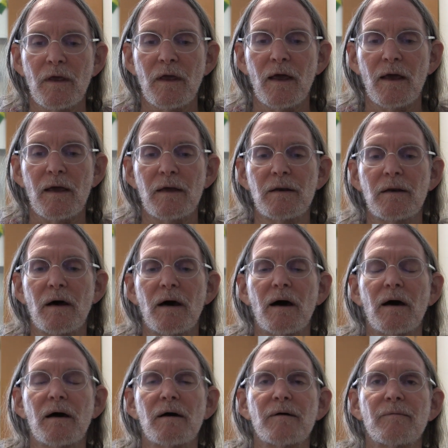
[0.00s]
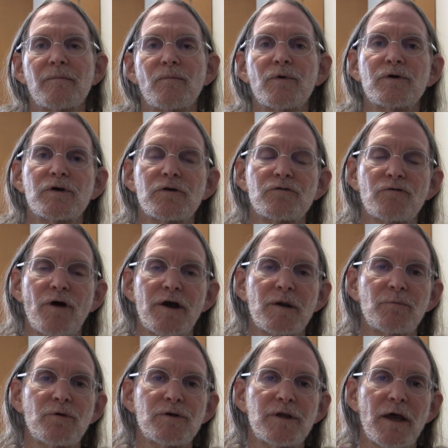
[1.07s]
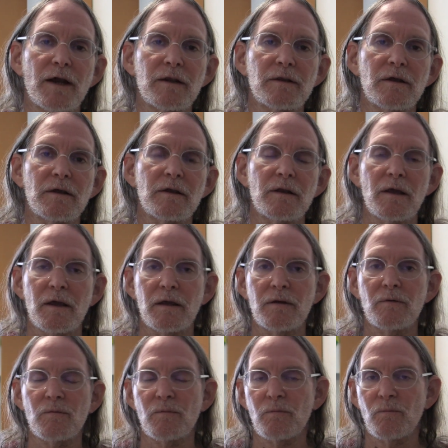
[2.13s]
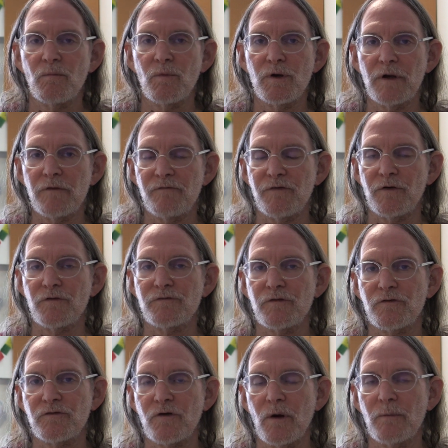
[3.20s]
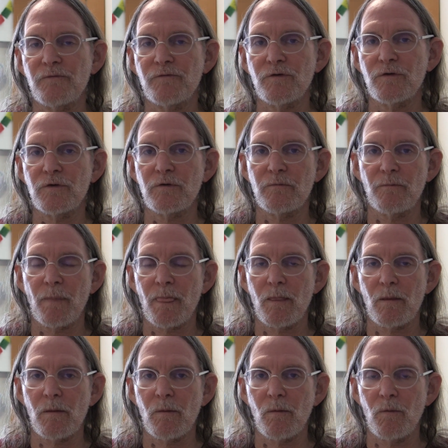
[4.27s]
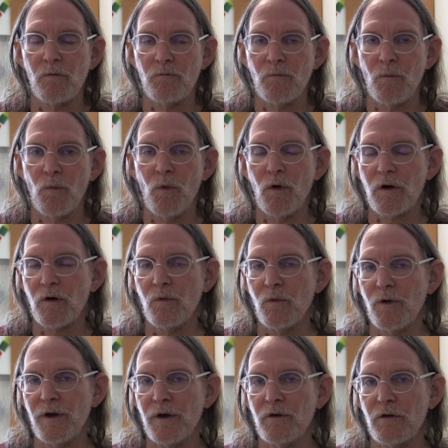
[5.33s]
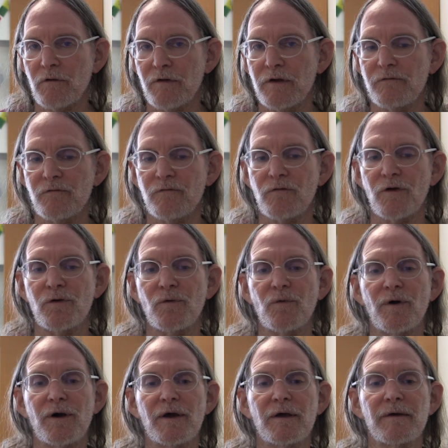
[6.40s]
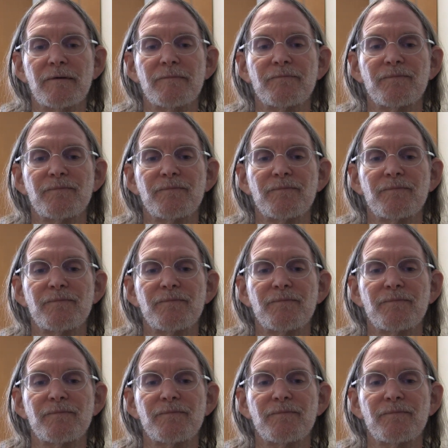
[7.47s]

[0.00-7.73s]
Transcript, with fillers: And uh, we can try to protect it, and when it feels discomfort, walk away or even run away.